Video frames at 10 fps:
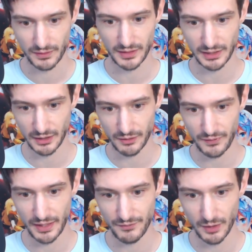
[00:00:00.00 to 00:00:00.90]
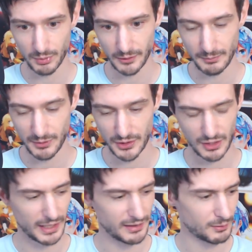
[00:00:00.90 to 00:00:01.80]
to clarify I felt betrayed because,
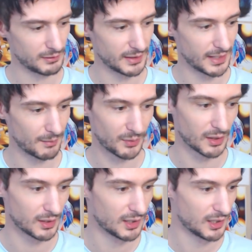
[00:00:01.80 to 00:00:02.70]
okay, I think we read that part.